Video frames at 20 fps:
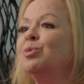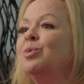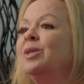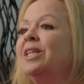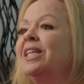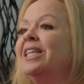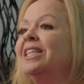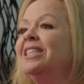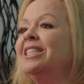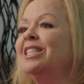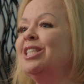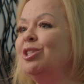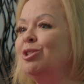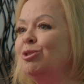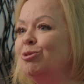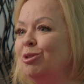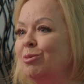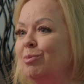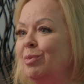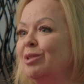we
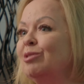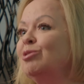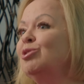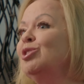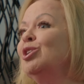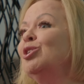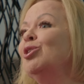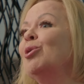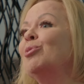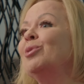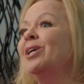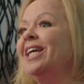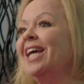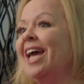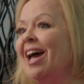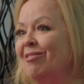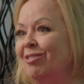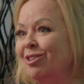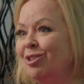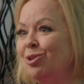continue to build and already
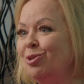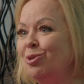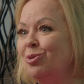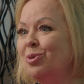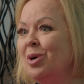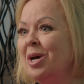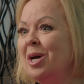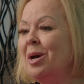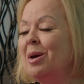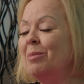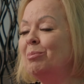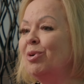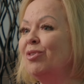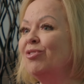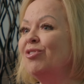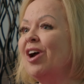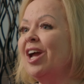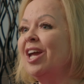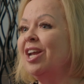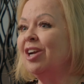have a new
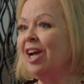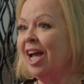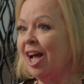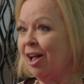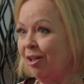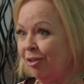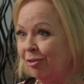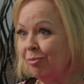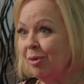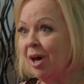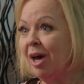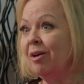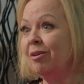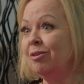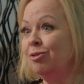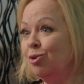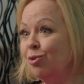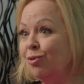provider, new